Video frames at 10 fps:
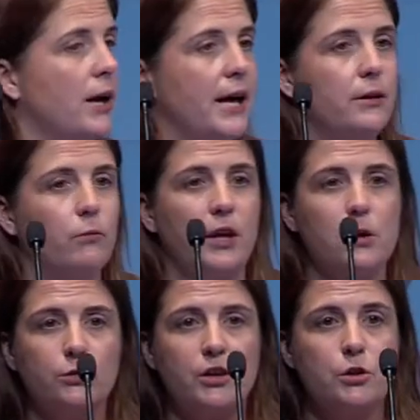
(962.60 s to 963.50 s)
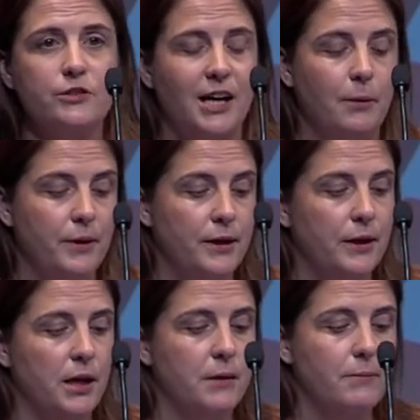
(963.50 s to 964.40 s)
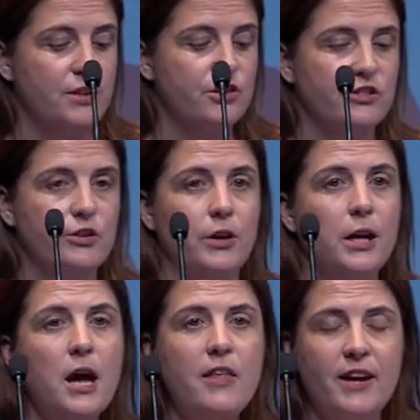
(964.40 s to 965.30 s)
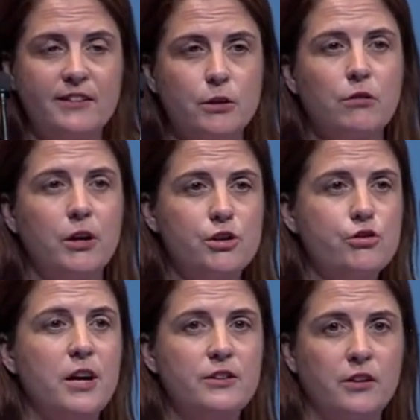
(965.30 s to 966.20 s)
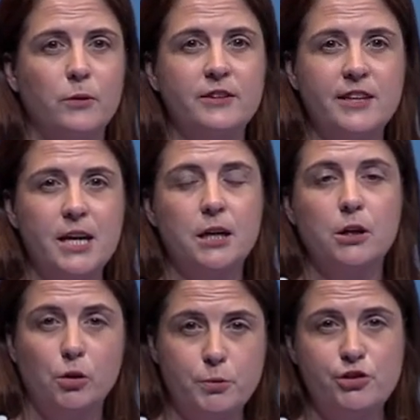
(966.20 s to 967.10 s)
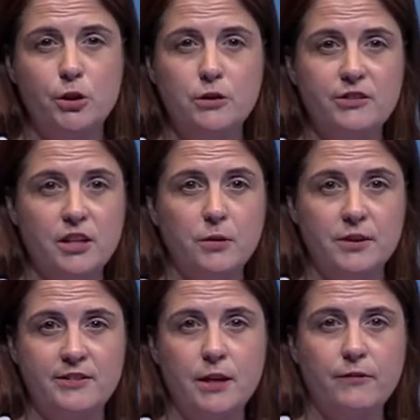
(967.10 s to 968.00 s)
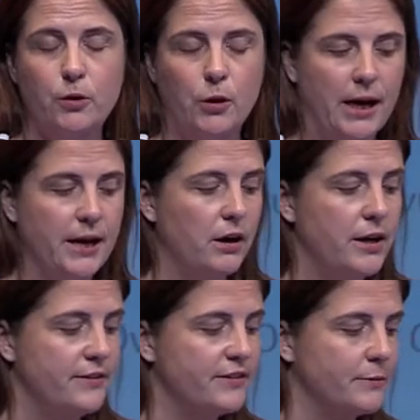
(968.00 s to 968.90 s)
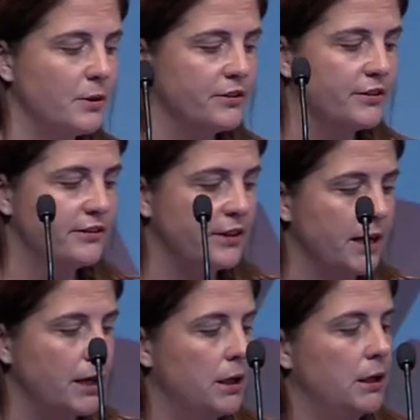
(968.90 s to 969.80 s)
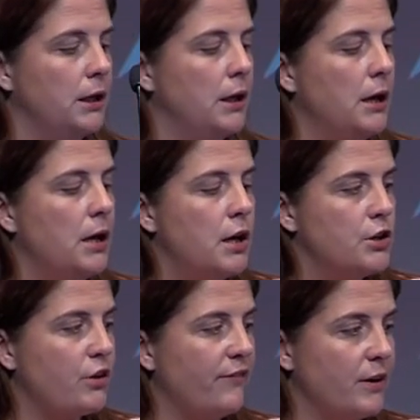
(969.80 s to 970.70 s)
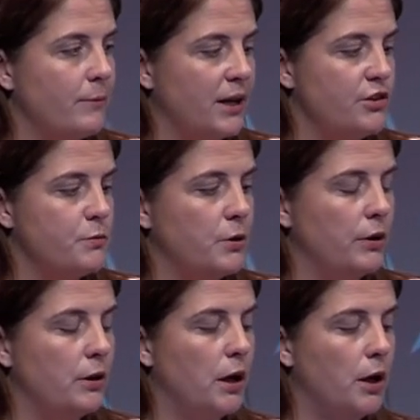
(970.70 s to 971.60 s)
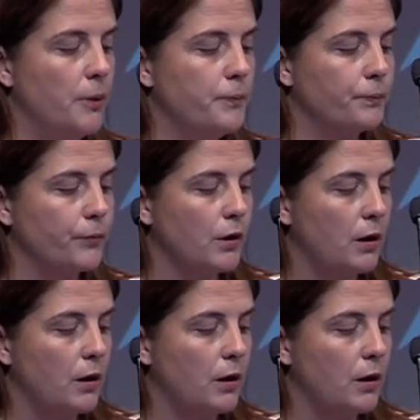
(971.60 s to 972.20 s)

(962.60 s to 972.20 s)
and they also use it up in, in Manchester. And that's a growing trend that we're seeing and an opportunity that we're seeing for AI in the smart city. Traffic management, um,